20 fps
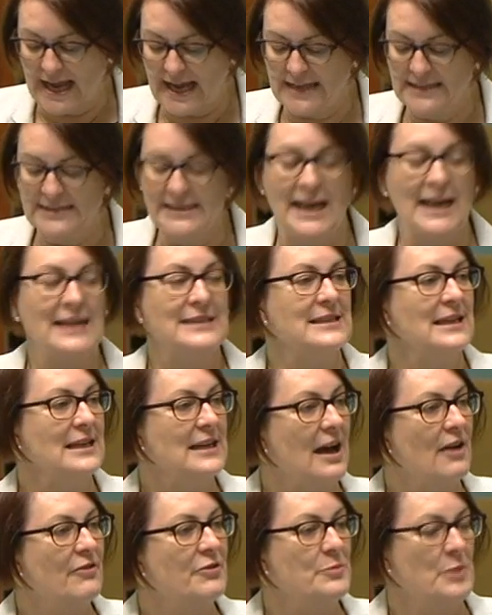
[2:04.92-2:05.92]
and as a
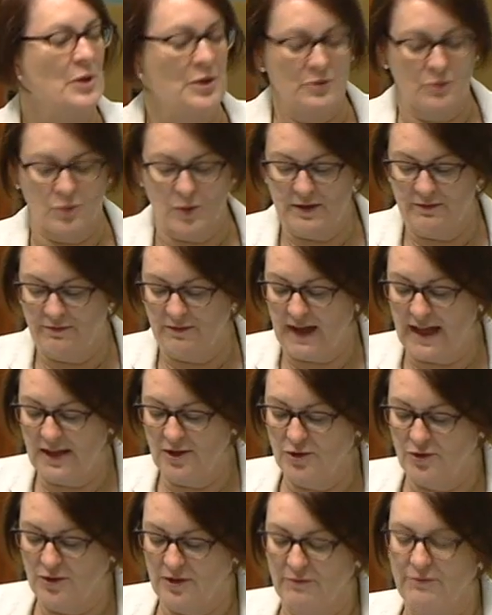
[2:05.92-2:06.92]
government we value